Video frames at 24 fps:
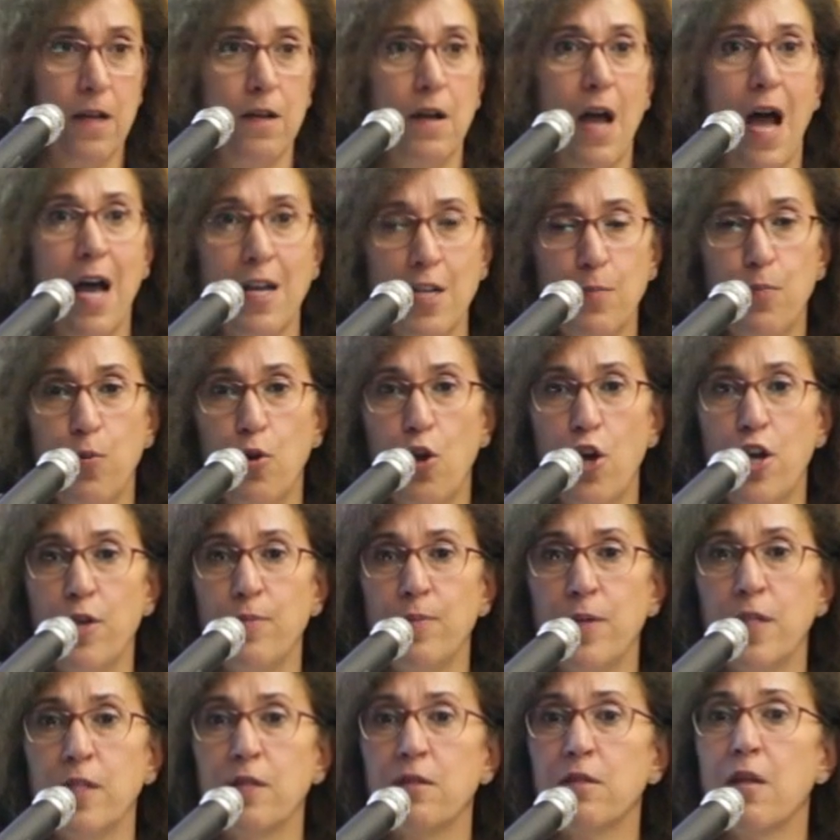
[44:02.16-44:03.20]

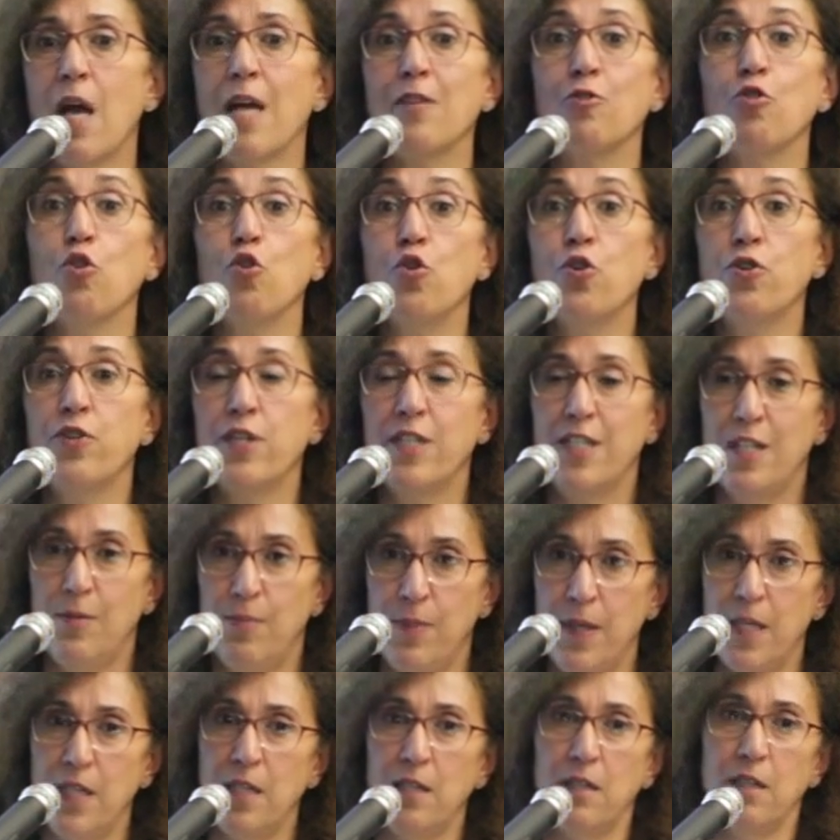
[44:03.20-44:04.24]
Unemployment had already
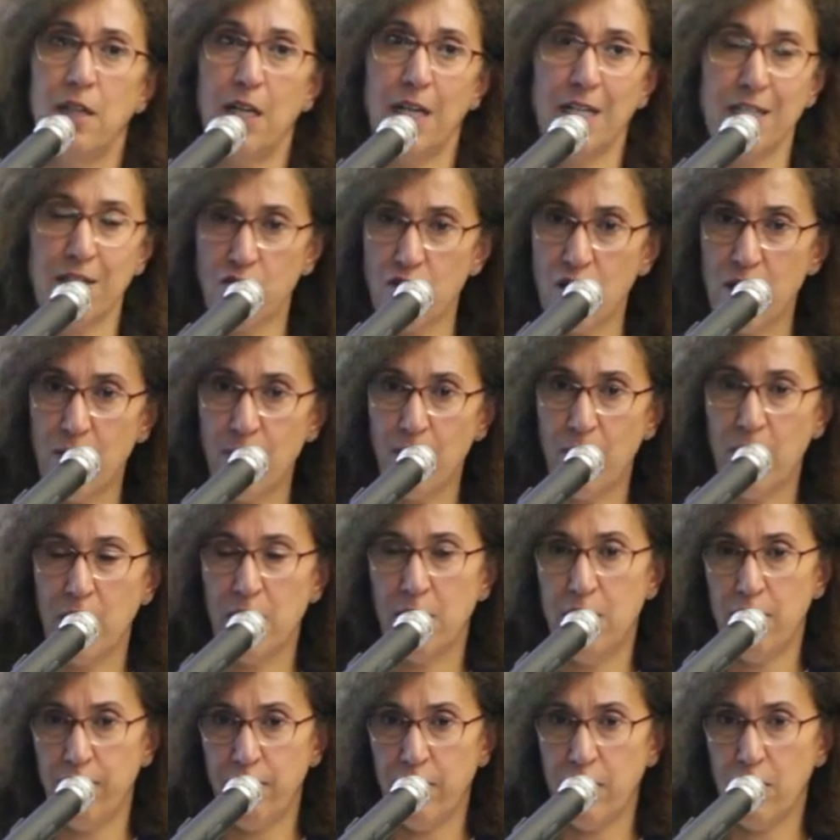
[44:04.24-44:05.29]
been extremely
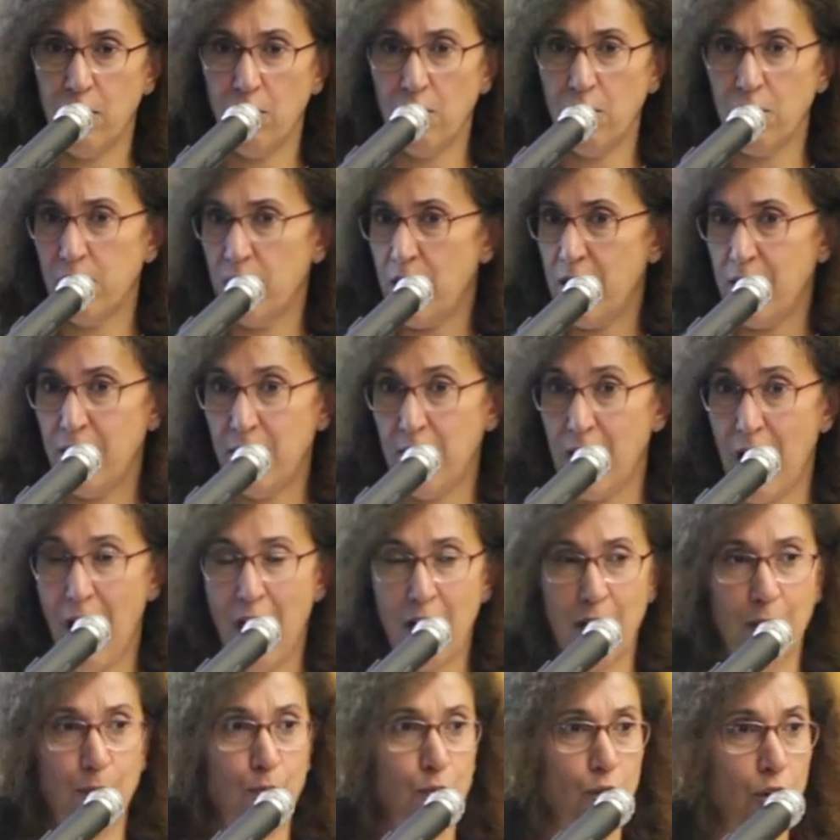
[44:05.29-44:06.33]
difficult in the
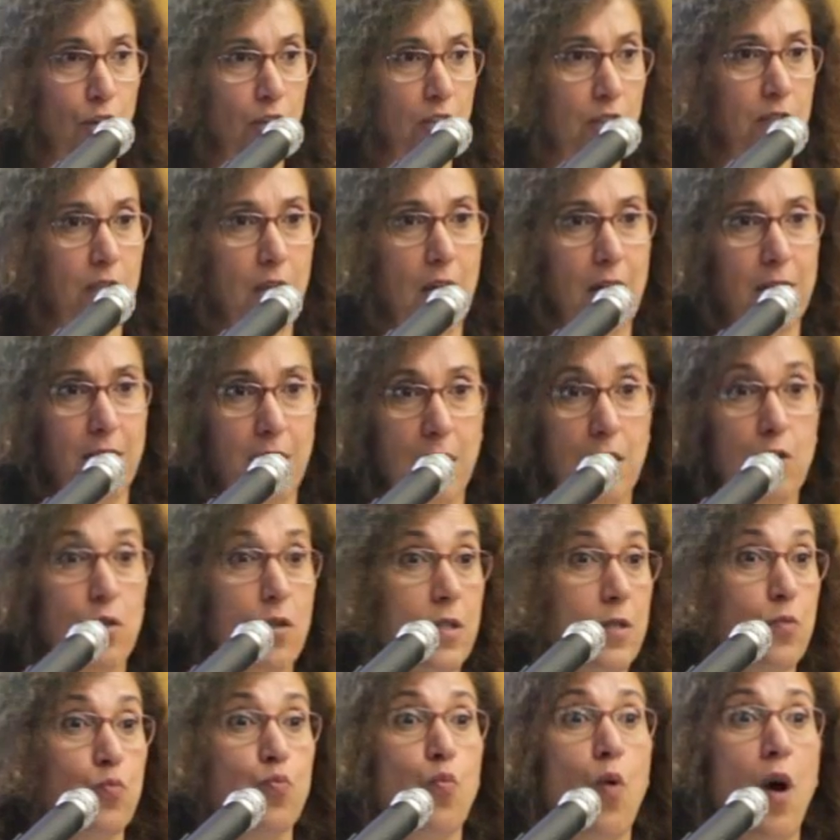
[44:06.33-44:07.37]
Arab world, and it
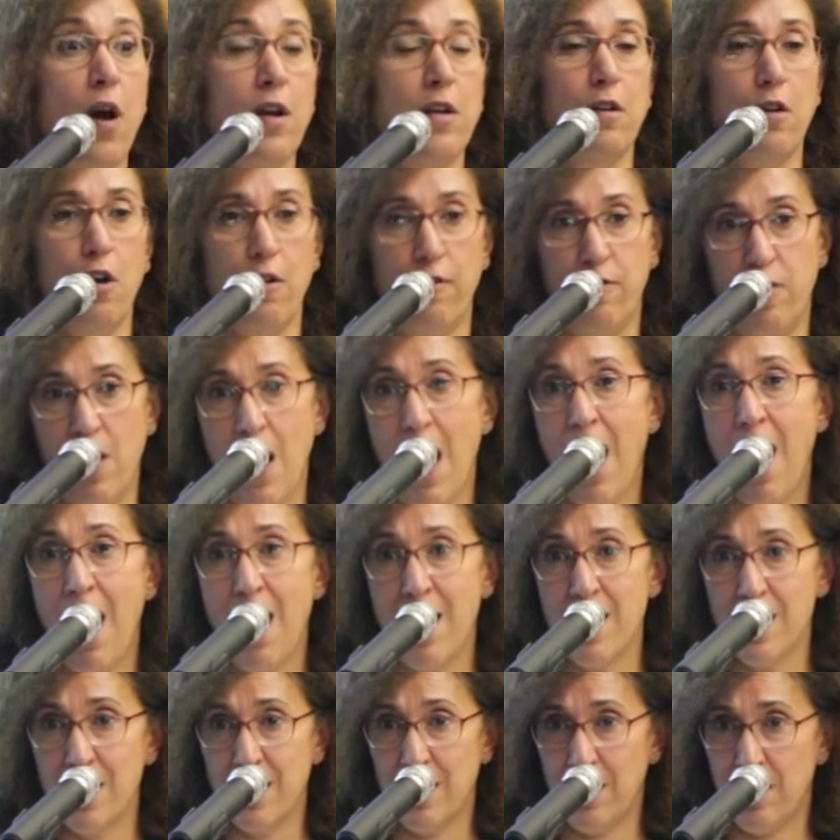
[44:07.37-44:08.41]
is one of the
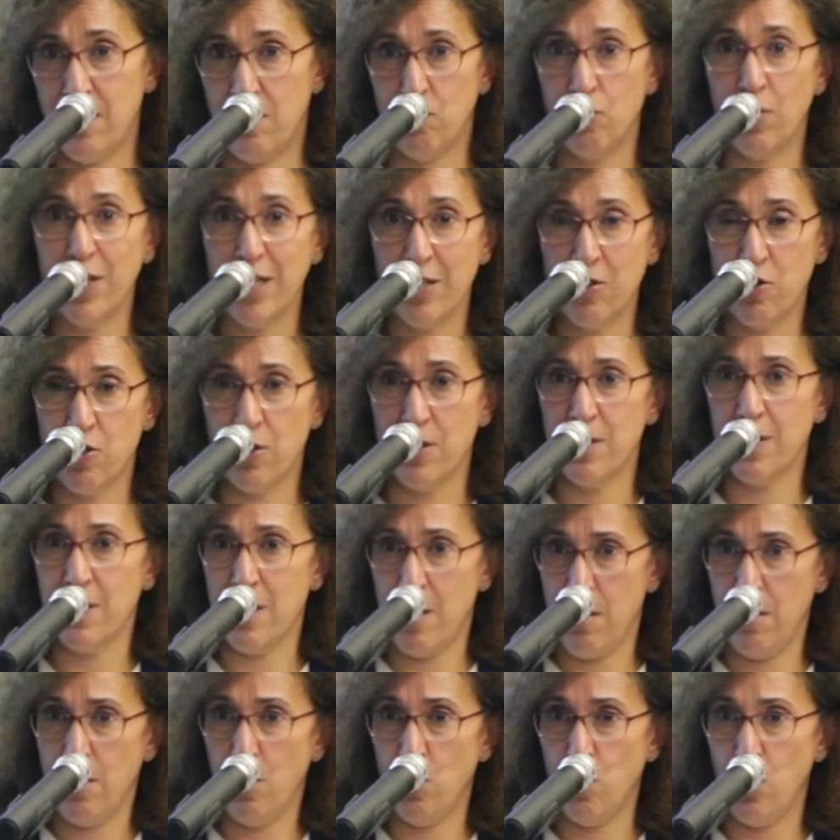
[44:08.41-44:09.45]
highest regions
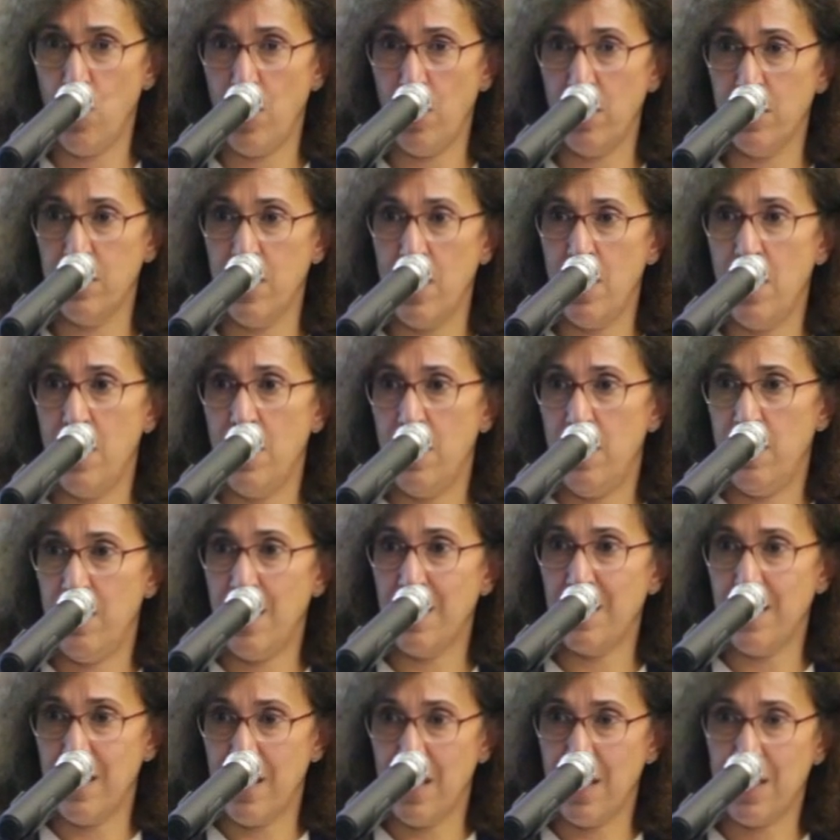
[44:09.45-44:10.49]
in the world that
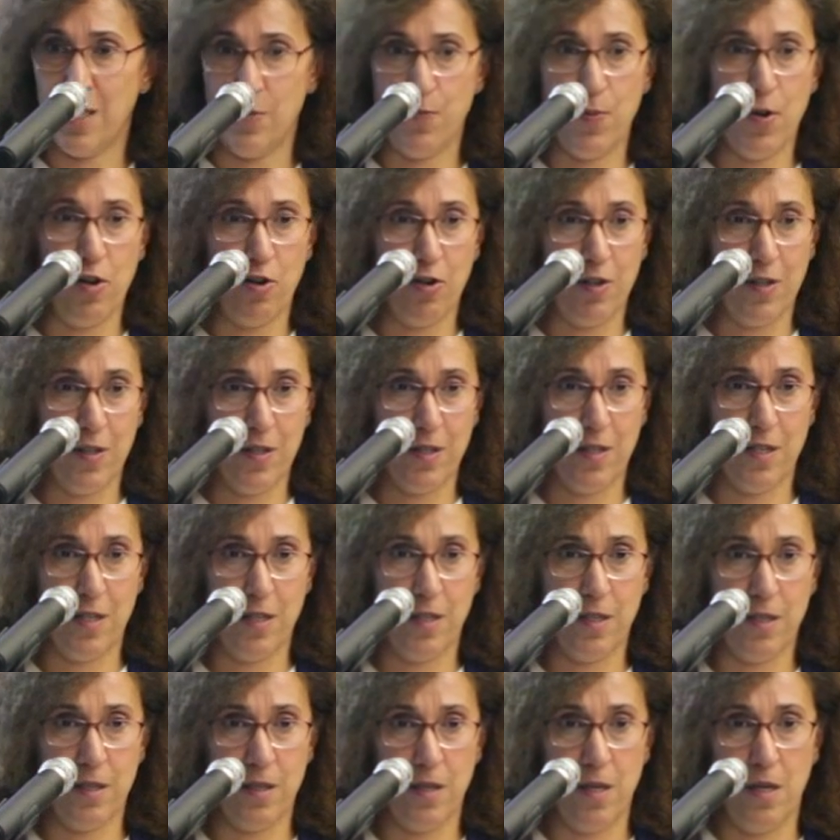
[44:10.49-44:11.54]

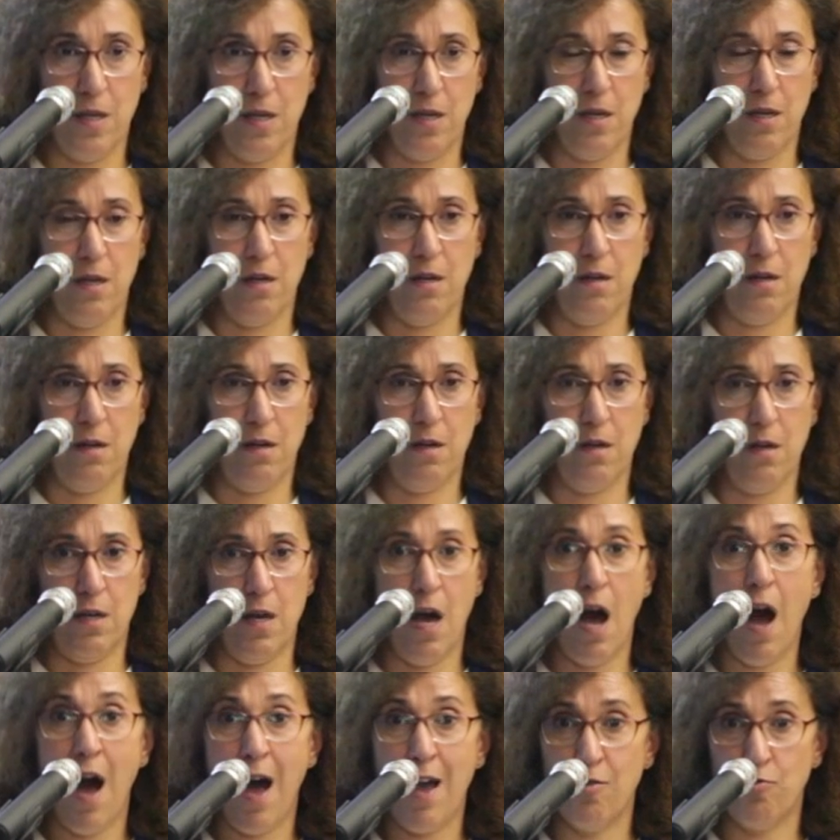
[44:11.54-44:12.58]
experiences uh,
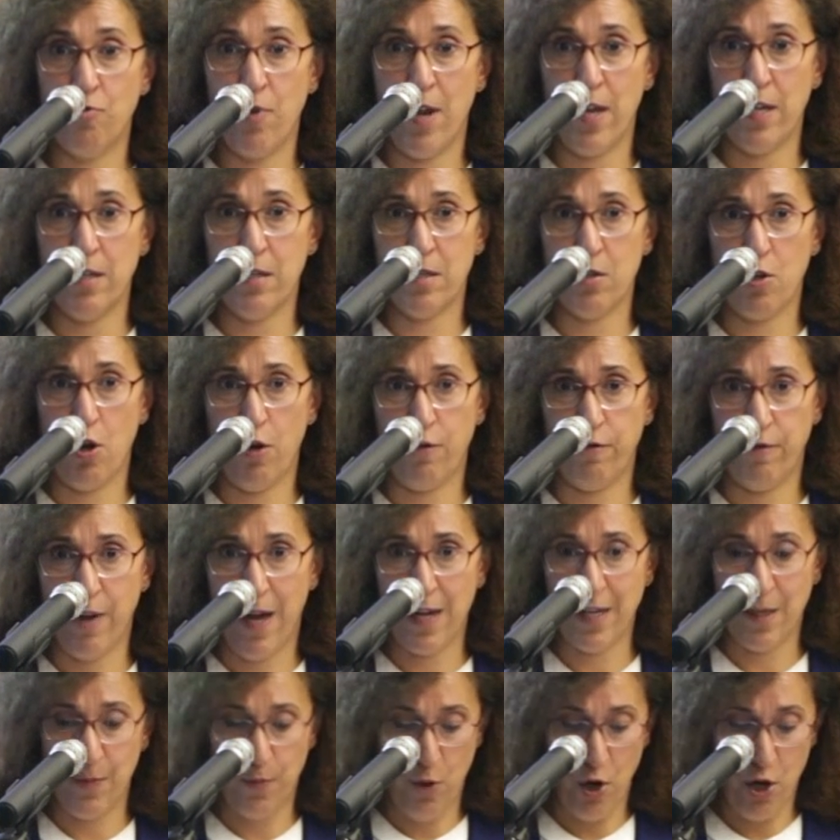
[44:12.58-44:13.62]
high rates of
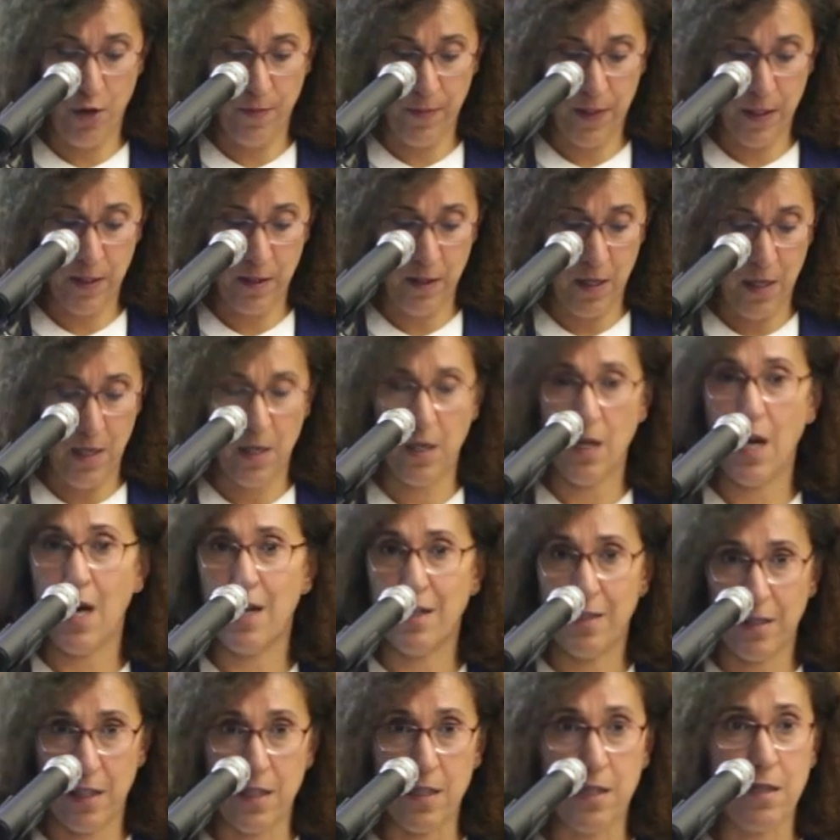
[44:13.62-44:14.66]
unemployment,
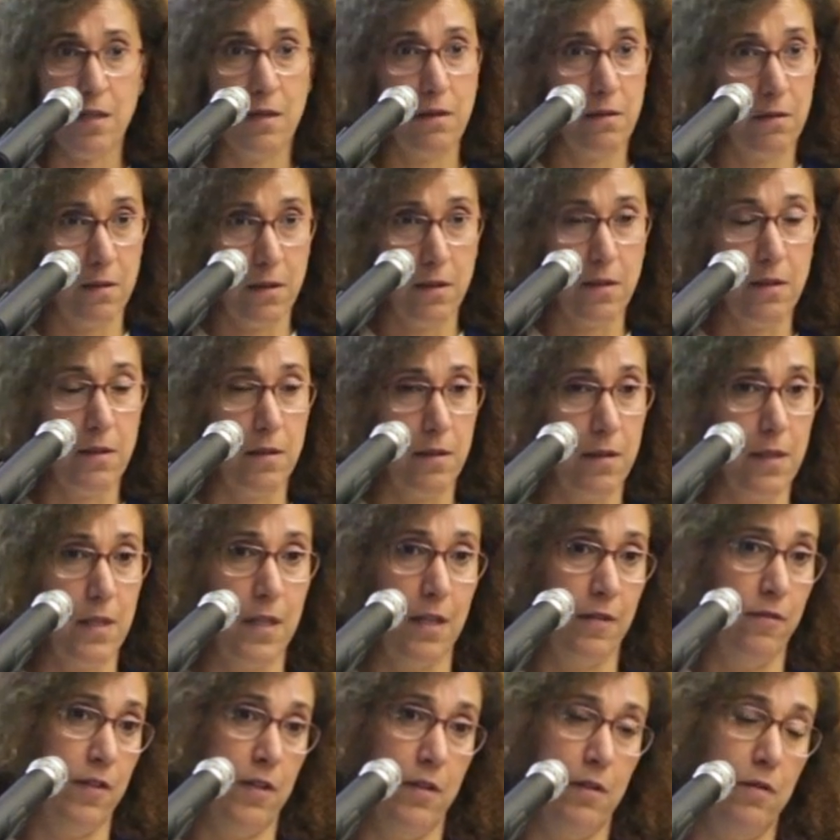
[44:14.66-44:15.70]
and it is
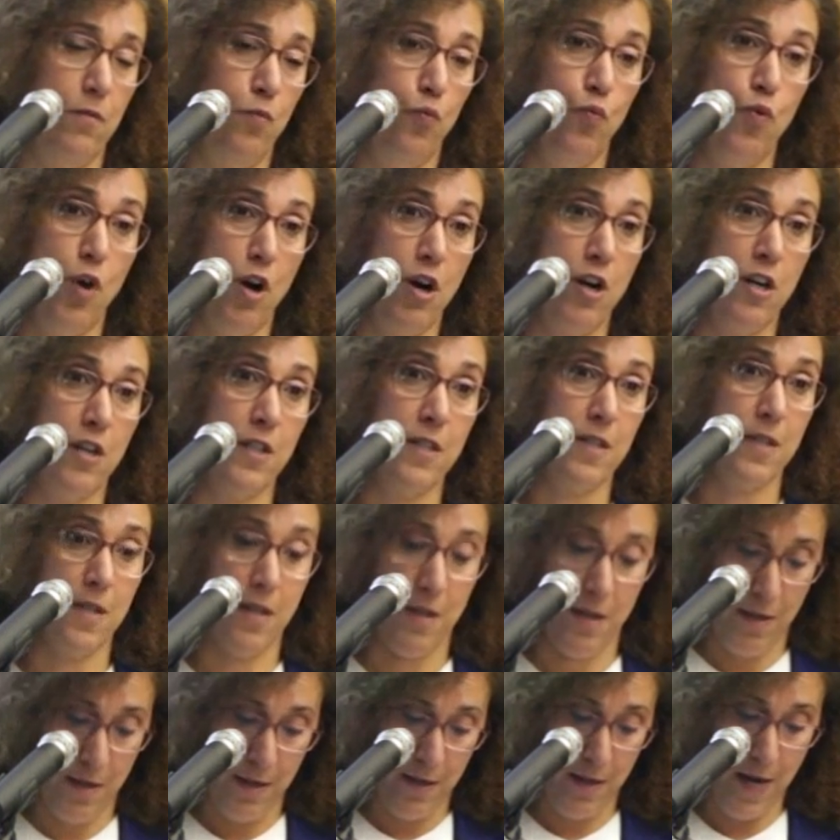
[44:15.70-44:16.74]
even worse
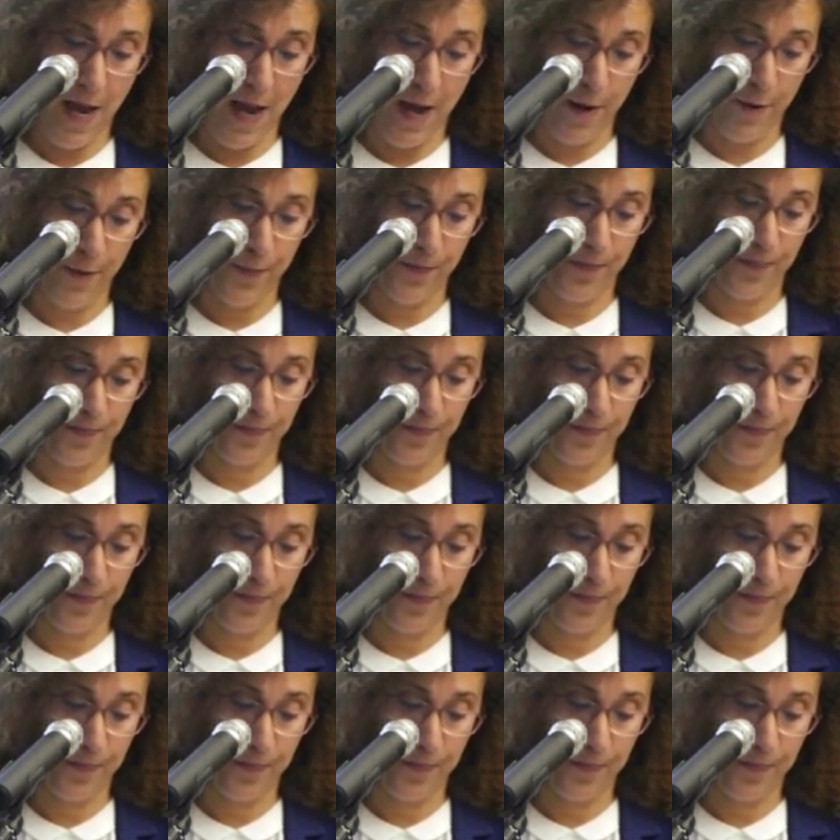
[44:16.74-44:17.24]
now.